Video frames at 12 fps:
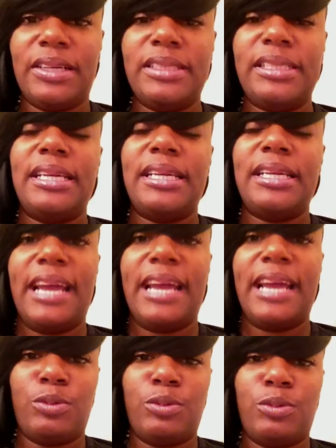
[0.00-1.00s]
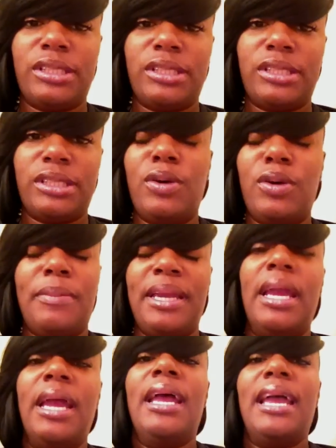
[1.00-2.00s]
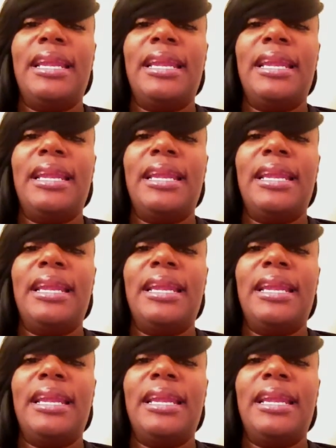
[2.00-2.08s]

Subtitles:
then that's when we'll start. You know what I mean? And